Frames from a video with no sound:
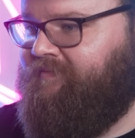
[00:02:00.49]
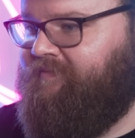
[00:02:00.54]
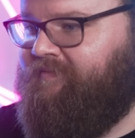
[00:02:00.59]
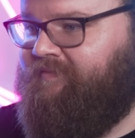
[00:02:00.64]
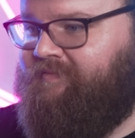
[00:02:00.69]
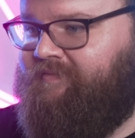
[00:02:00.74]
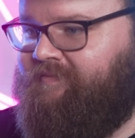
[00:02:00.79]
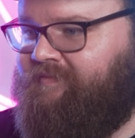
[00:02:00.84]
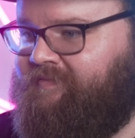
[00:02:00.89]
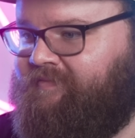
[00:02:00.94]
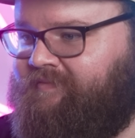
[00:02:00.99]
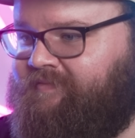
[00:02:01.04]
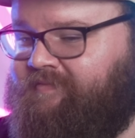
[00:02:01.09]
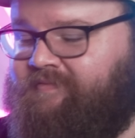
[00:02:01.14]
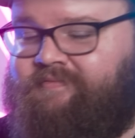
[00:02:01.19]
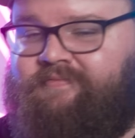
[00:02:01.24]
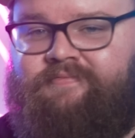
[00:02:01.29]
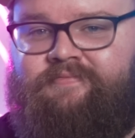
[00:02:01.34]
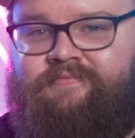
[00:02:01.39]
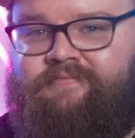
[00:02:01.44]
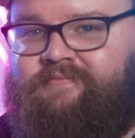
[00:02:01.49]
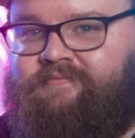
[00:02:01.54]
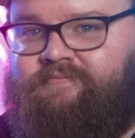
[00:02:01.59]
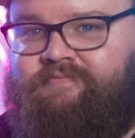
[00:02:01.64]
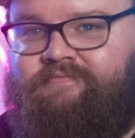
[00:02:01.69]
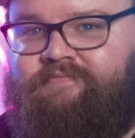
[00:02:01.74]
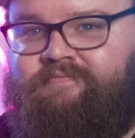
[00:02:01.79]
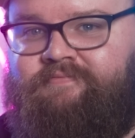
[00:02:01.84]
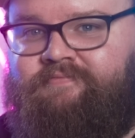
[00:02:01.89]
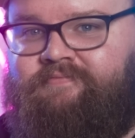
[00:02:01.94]

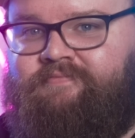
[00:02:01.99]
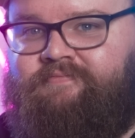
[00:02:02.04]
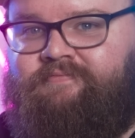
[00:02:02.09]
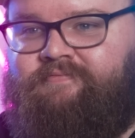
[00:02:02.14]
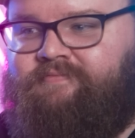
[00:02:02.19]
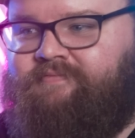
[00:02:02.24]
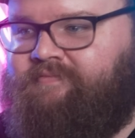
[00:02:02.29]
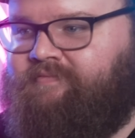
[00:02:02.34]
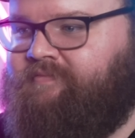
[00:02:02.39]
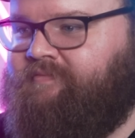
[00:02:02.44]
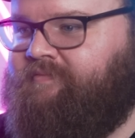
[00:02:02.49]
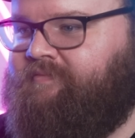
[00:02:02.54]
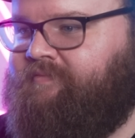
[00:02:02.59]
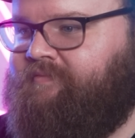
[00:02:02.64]
(silent)